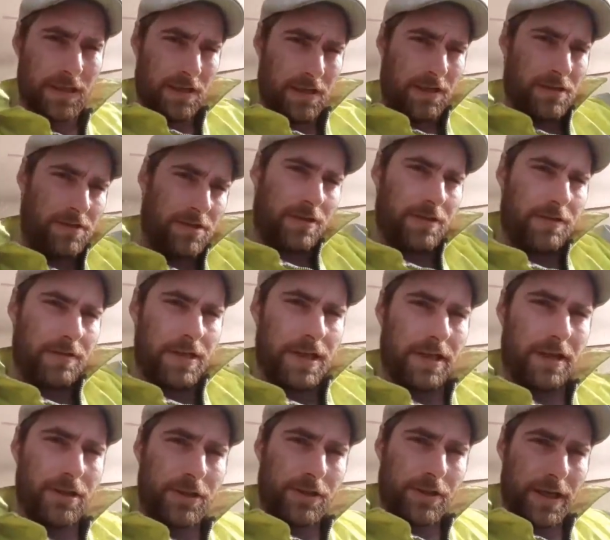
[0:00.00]
So you
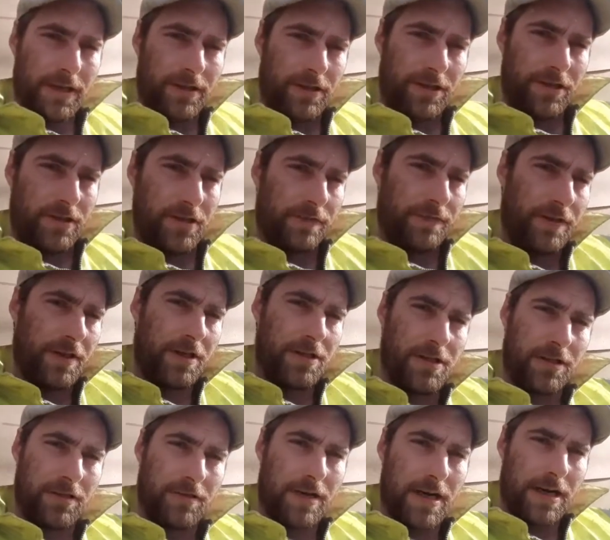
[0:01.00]
dig a trench to
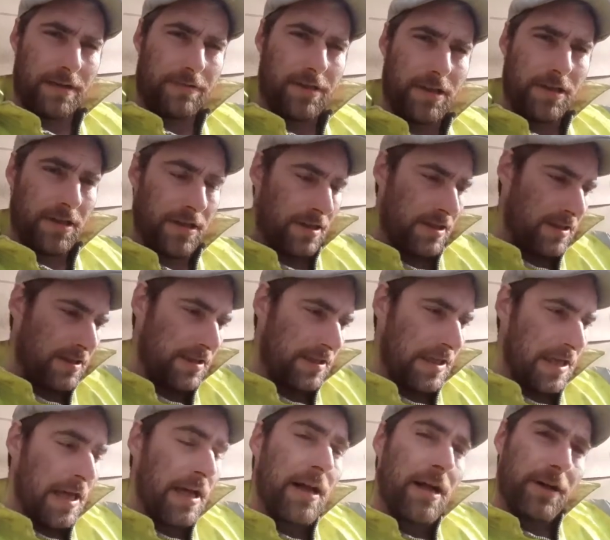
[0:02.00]
virgin ground
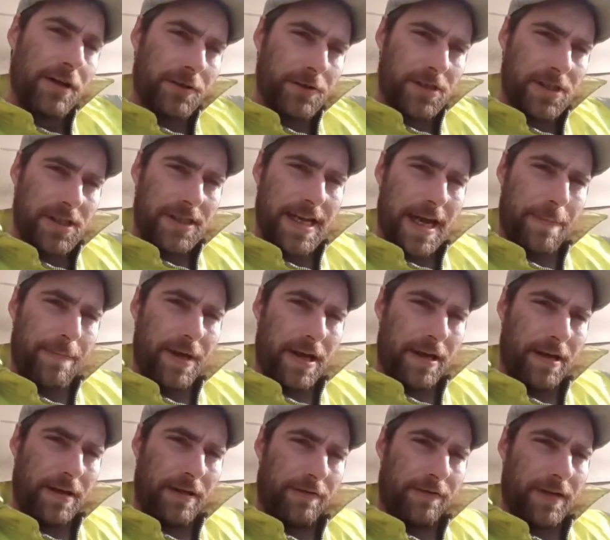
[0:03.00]
and you step
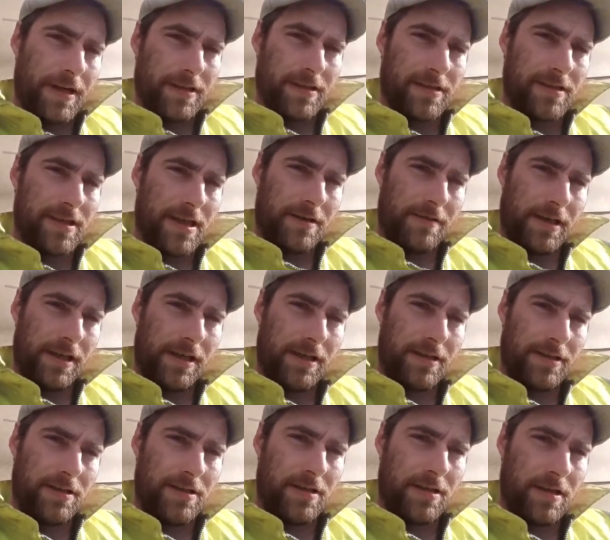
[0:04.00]
it if necessary,
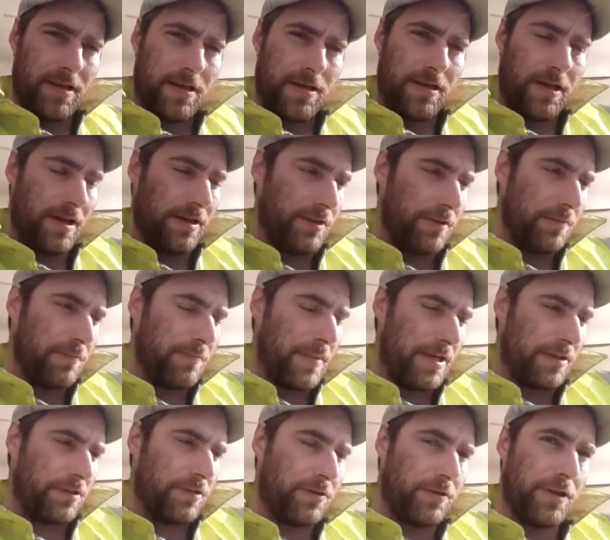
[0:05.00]
and you
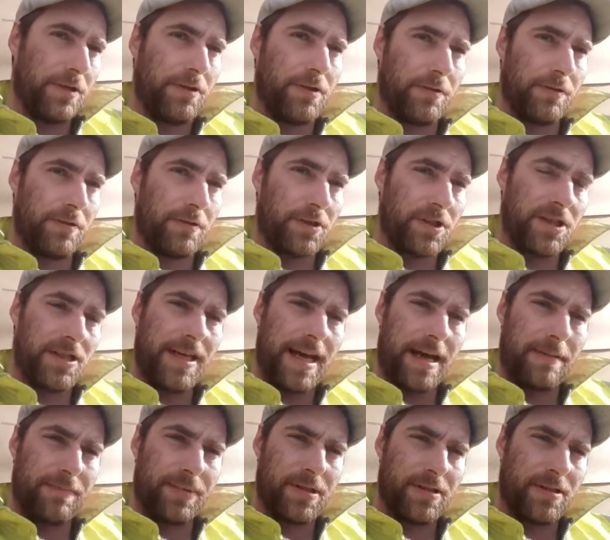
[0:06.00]
make sure you do your
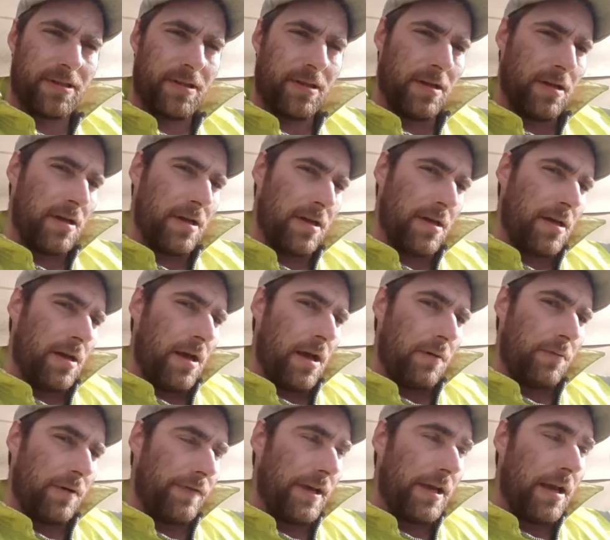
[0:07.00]
steps
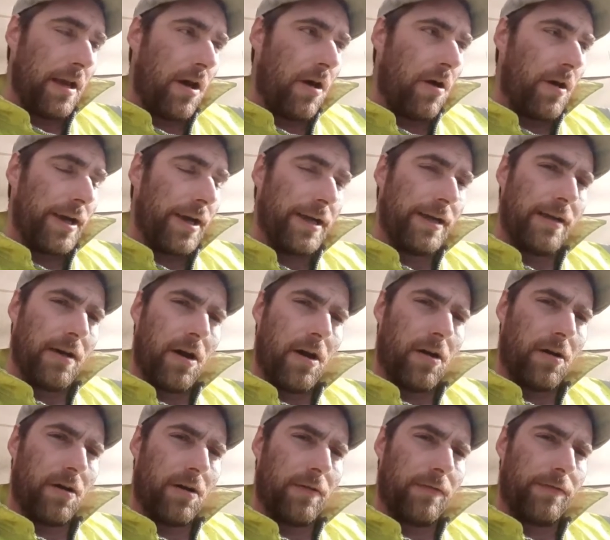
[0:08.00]
within line
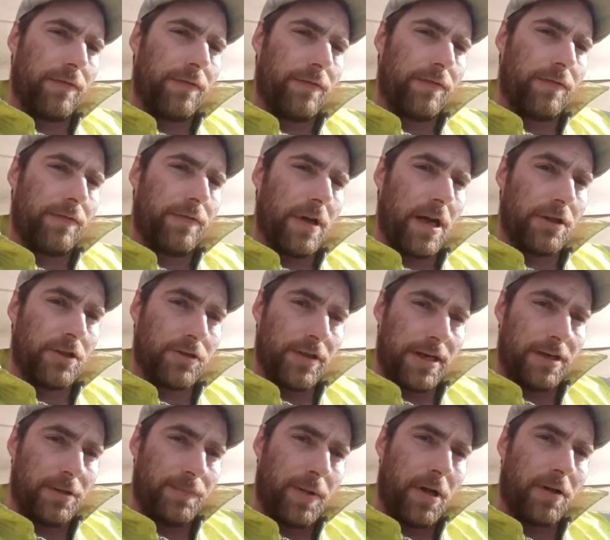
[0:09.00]
of a
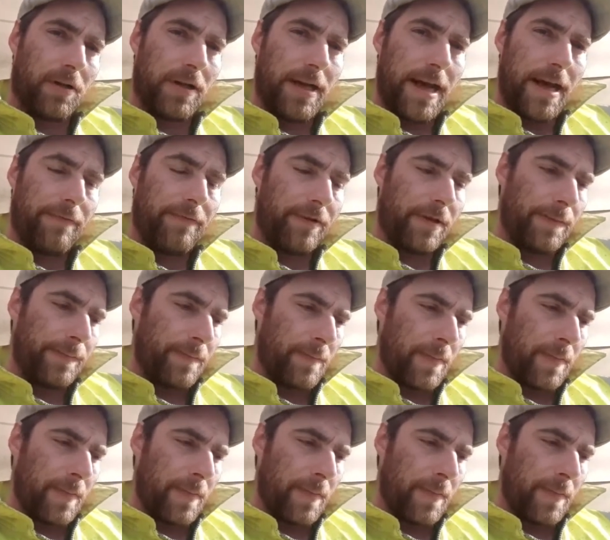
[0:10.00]
trench block depth.